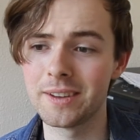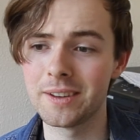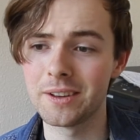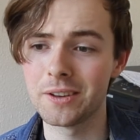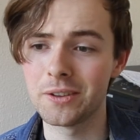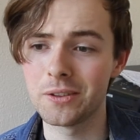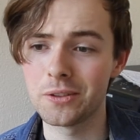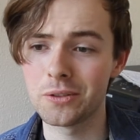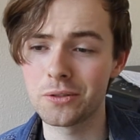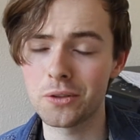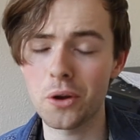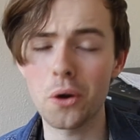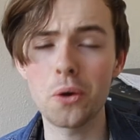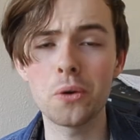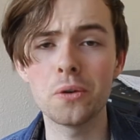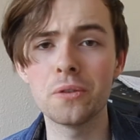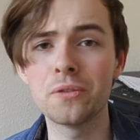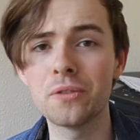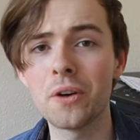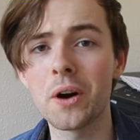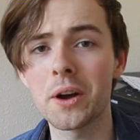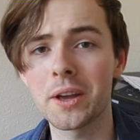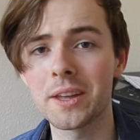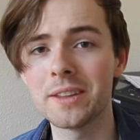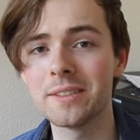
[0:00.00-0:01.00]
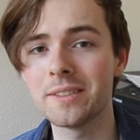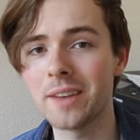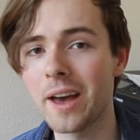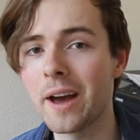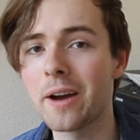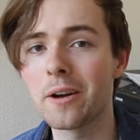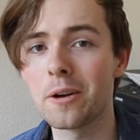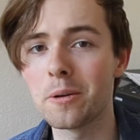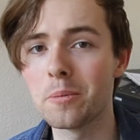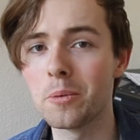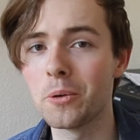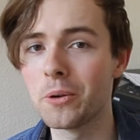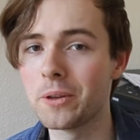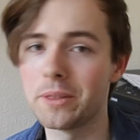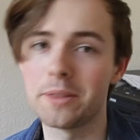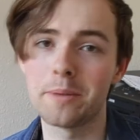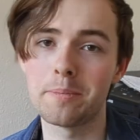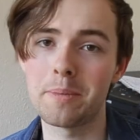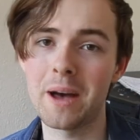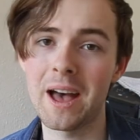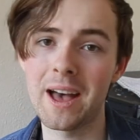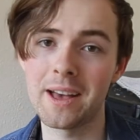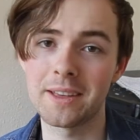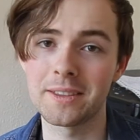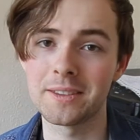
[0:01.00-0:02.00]
so fucking terrible in the
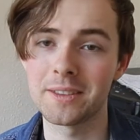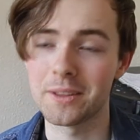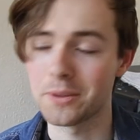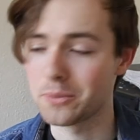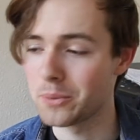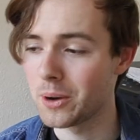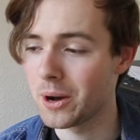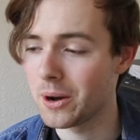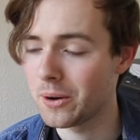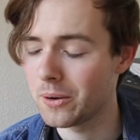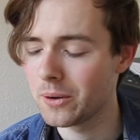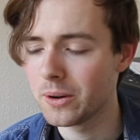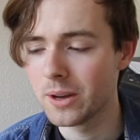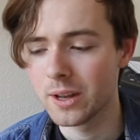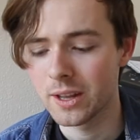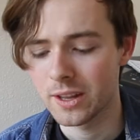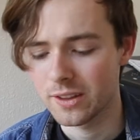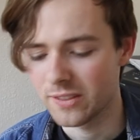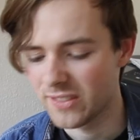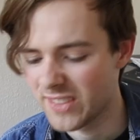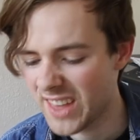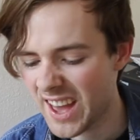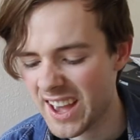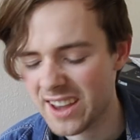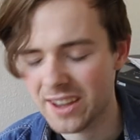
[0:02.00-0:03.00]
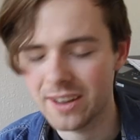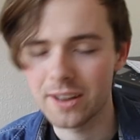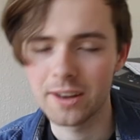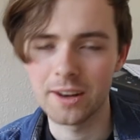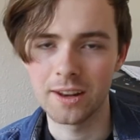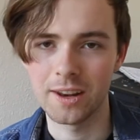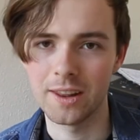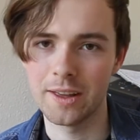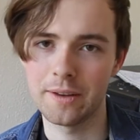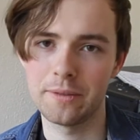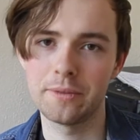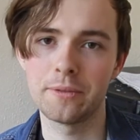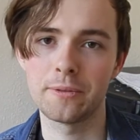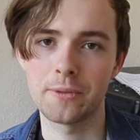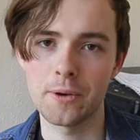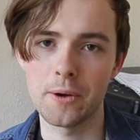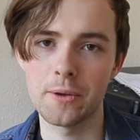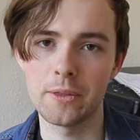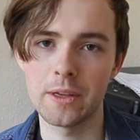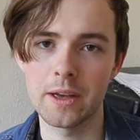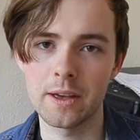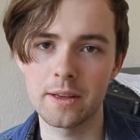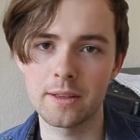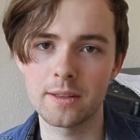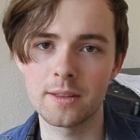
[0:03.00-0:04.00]
past as well. They're gonna live through
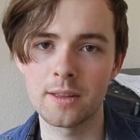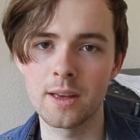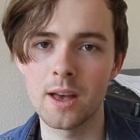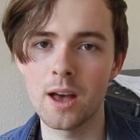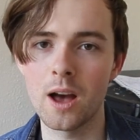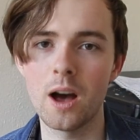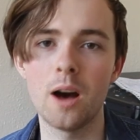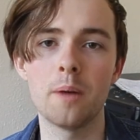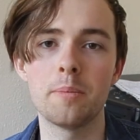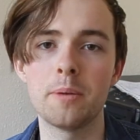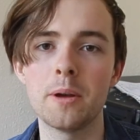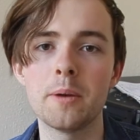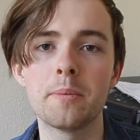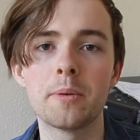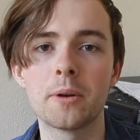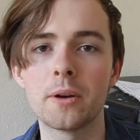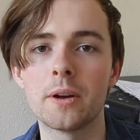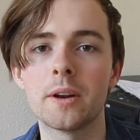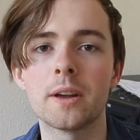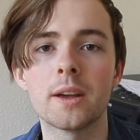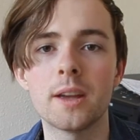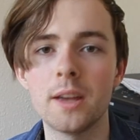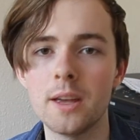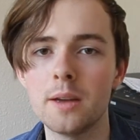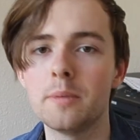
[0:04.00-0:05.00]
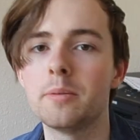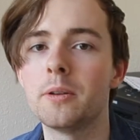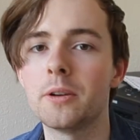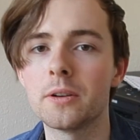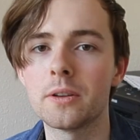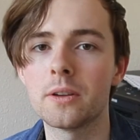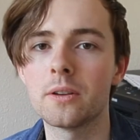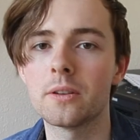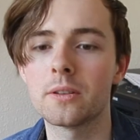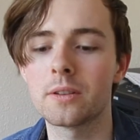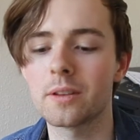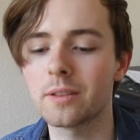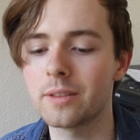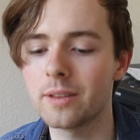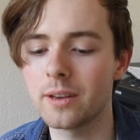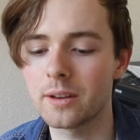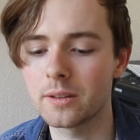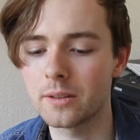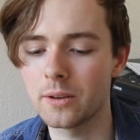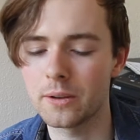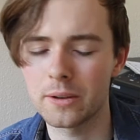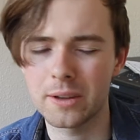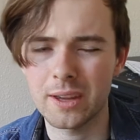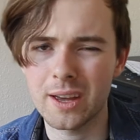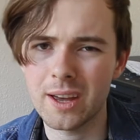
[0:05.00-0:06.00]
this. Are people gonna keep on using
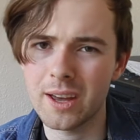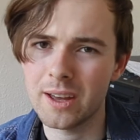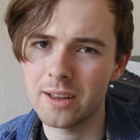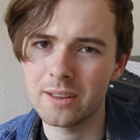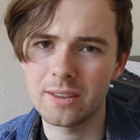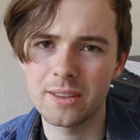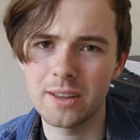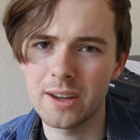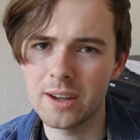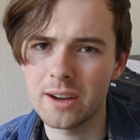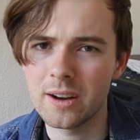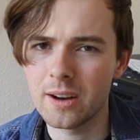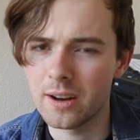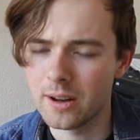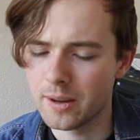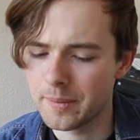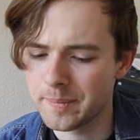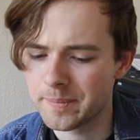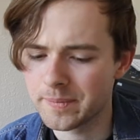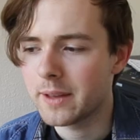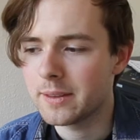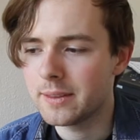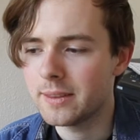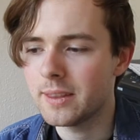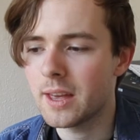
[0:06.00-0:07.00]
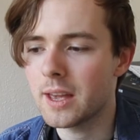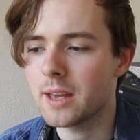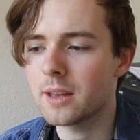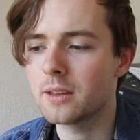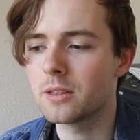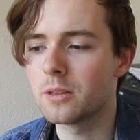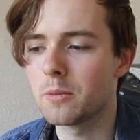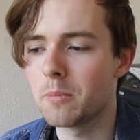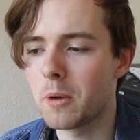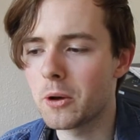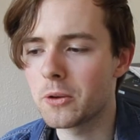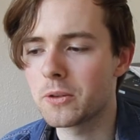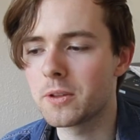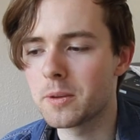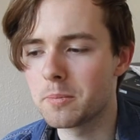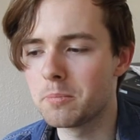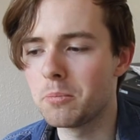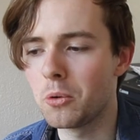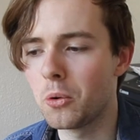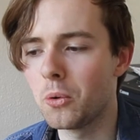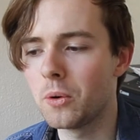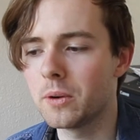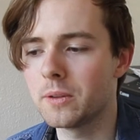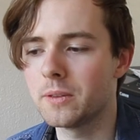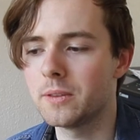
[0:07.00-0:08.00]
TikTok? Yeah, they are. But I think the most
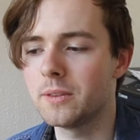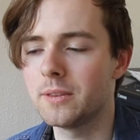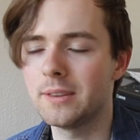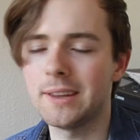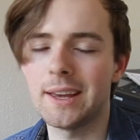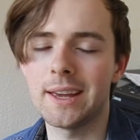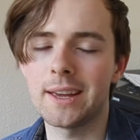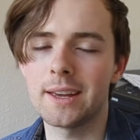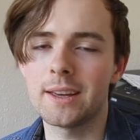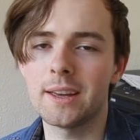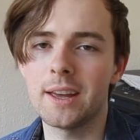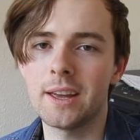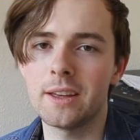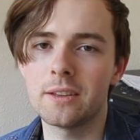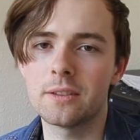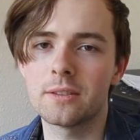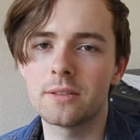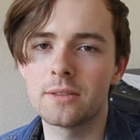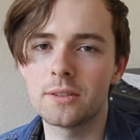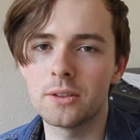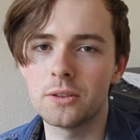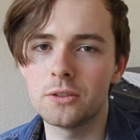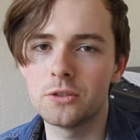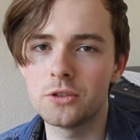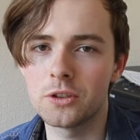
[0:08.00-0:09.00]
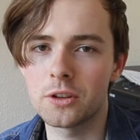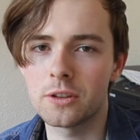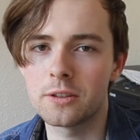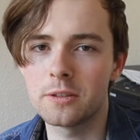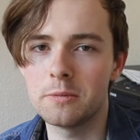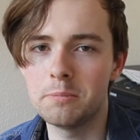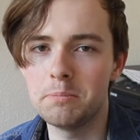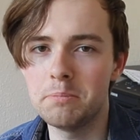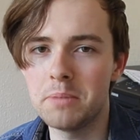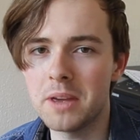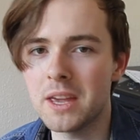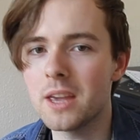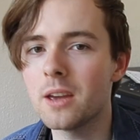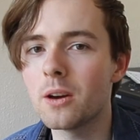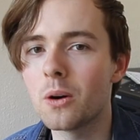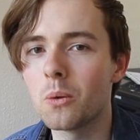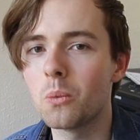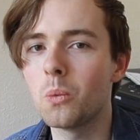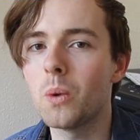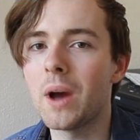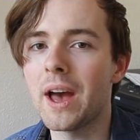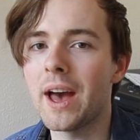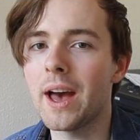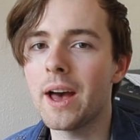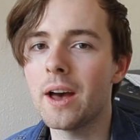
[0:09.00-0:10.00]
important thing is to just be
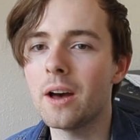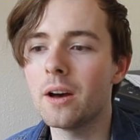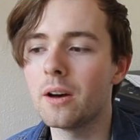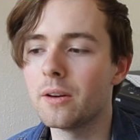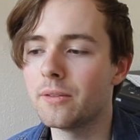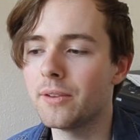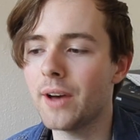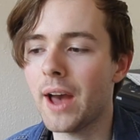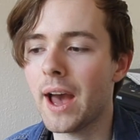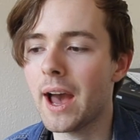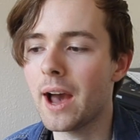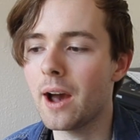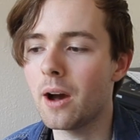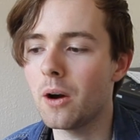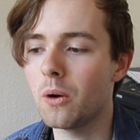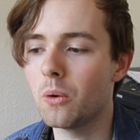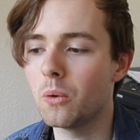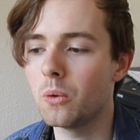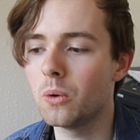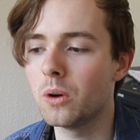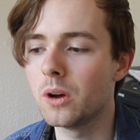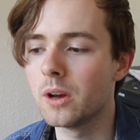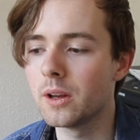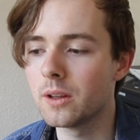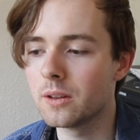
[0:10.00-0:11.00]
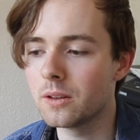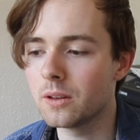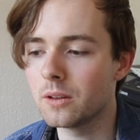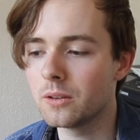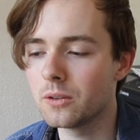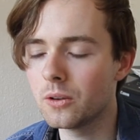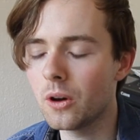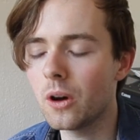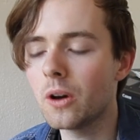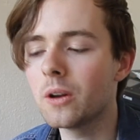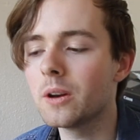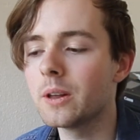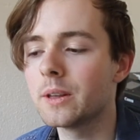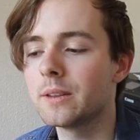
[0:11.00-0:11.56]
aware of how not only